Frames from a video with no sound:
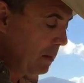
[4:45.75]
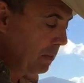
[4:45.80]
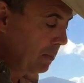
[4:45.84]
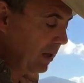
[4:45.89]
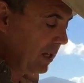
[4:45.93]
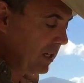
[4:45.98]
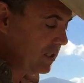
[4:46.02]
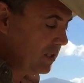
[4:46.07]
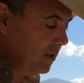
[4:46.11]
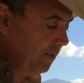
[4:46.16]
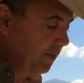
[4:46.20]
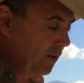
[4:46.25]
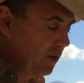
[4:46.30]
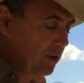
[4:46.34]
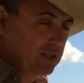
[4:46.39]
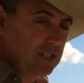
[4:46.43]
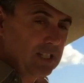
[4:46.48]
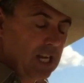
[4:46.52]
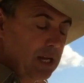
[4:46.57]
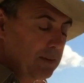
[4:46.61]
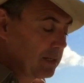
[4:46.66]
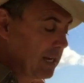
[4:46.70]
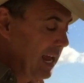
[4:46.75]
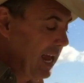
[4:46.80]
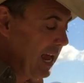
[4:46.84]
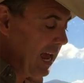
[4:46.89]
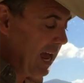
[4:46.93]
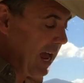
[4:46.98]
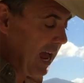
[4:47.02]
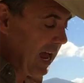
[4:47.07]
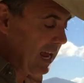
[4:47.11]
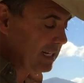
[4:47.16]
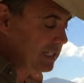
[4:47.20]
plus your first steps
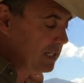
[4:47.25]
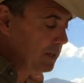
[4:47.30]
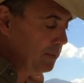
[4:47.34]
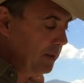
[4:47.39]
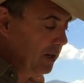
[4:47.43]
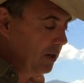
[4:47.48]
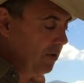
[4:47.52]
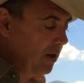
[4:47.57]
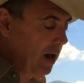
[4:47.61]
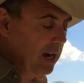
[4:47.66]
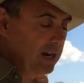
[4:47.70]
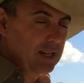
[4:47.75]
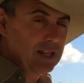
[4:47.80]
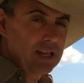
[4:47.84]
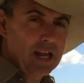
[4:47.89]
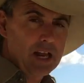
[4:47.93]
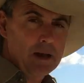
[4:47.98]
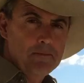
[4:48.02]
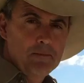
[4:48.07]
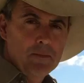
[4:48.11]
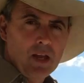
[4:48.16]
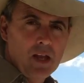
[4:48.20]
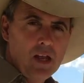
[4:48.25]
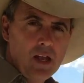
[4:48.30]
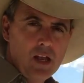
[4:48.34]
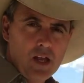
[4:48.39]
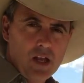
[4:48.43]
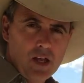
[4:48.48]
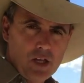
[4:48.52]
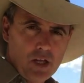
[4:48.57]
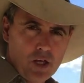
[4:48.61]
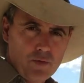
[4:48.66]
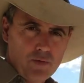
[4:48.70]
has to be greater than
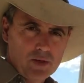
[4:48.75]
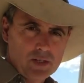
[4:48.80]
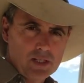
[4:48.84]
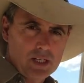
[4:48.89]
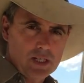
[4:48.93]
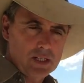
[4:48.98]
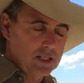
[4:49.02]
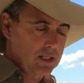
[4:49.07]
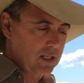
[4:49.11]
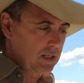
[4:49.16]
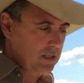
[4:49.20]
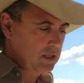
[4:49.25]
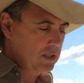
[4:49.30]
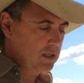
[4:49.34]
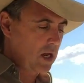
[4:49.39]
your resistance.